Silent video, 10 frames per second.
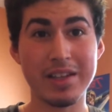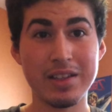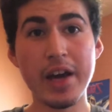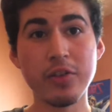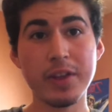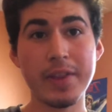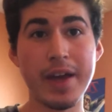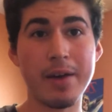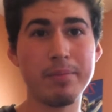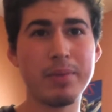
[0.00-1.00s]
Not only
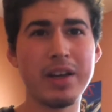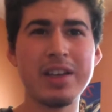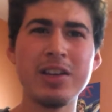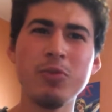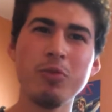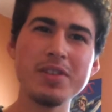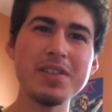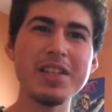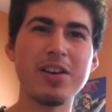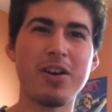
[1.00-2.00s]
that, but wasn't
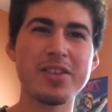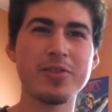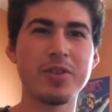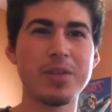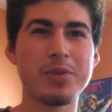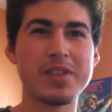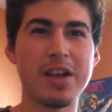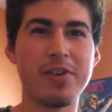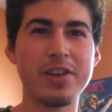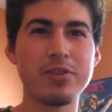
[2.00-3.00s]
he also a libertarian